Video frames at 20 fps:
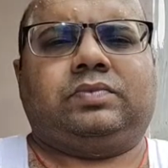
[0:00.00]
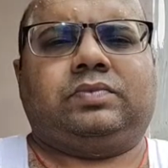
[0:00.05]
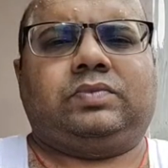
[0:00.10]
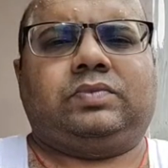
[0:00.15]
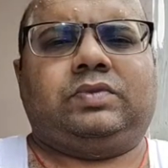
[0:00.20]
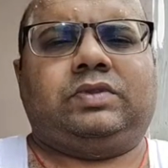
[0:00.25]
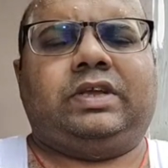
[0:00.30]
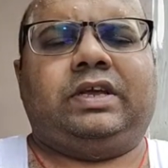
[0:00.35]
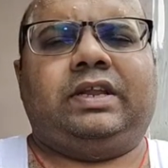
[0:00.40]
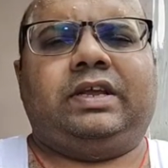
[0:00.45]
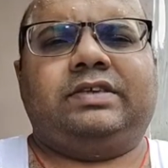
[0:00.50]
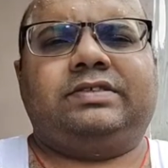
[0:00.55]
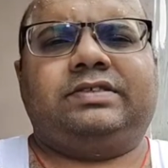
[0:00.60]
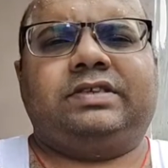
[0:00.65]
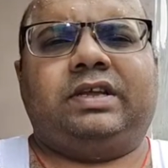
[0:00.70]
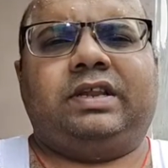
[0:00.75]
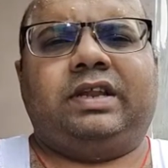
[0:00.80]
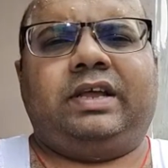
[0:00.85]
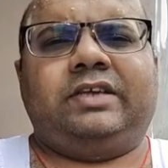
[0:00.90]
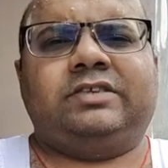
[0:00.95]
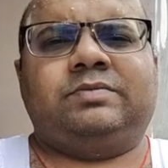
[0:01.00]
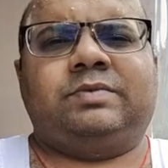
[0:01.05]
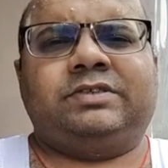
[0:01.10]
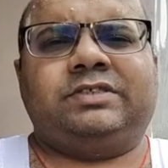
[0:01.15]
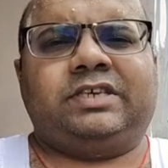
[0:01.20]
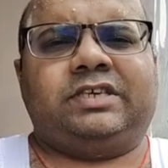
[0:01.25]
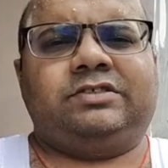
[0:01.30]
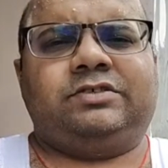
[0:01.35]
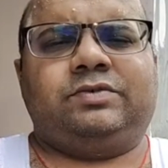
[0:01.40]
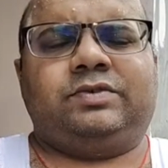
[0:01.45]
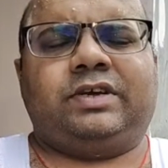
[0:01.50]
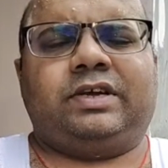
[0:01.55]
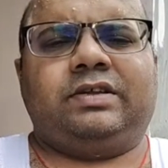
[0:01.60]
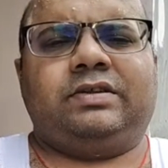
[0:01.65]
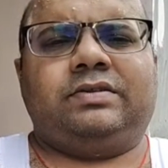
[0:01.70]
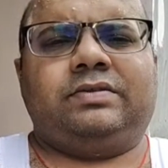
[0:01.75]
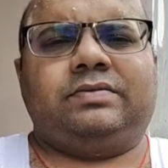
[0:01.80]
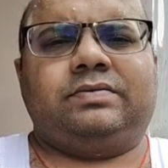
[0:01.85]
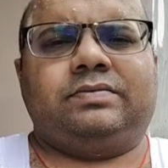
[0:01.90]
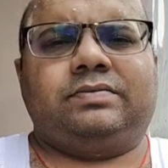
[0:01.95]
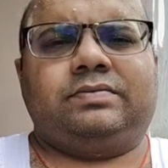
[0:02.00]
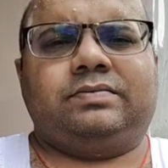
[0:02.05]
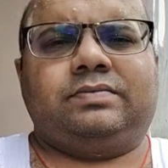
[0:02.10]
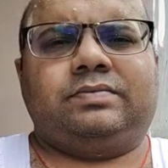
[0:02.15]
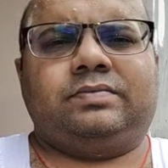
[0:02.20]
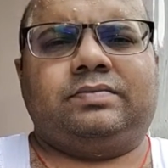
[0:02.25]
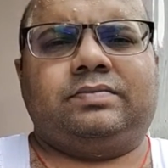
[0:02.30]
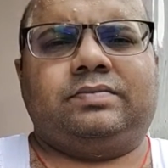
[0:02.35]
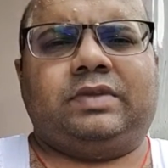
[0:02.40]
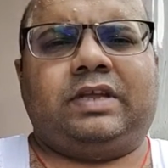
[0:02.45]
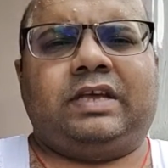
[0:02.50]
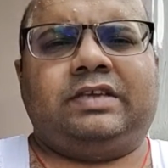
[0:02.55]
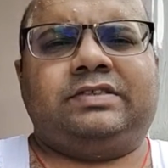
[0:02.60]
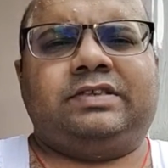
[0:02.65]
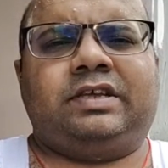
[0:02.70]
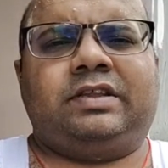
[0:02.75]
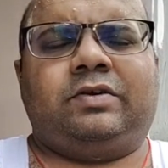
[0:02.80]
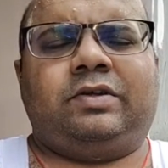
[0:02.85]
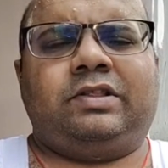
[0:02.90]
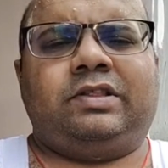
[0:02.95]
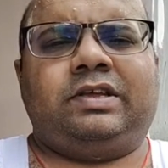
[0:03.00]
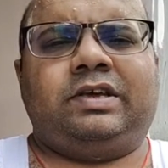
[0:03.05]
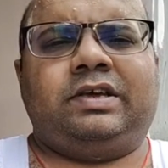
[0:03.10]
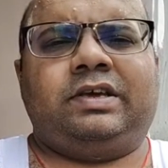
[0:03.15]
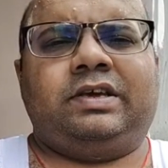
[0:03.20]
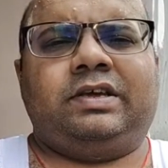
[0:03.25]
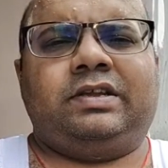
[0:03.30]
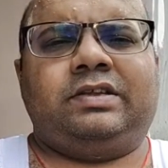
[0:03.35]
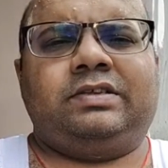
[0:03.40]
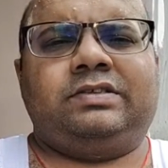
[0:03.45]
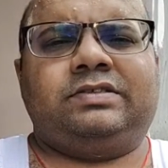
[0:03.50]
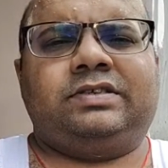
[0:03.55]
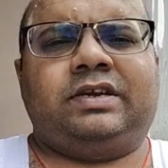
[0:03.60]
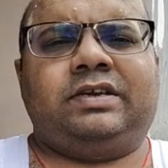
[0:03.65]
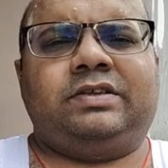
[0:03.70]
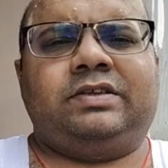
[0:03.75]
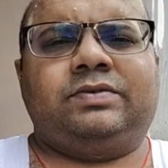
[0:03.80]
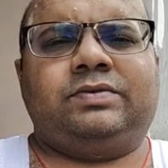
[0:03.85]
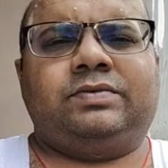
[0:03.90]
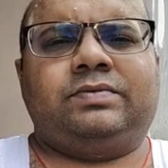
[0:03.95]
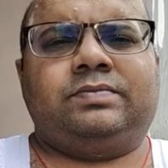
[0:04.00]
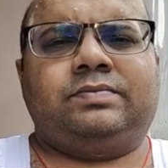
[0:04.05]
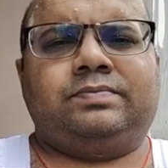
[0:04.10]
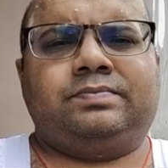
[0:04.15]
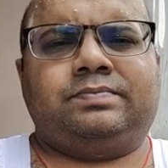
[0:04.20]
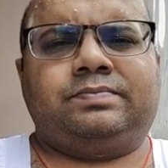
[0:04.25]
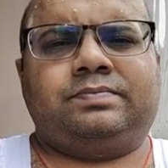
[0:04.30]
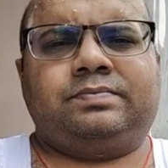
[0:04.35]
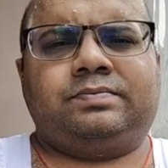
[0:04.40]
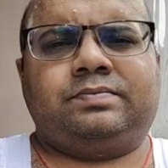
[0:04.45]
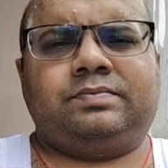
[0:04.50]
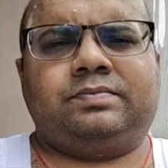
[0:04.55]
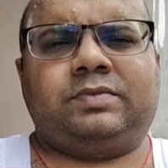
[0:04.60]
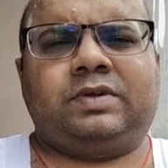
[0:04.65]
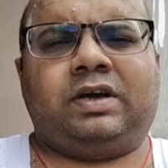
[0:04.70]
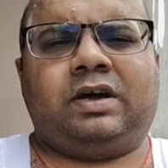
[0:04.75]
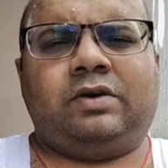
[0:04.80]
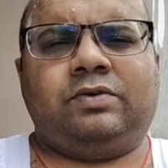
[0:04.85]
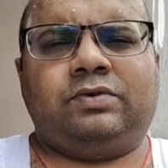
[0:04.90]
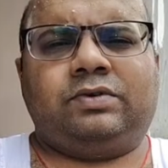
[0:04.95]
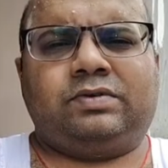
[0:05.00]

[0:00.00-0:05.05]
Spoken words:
Then exhale as much as you can. Exhale all the air inside you out.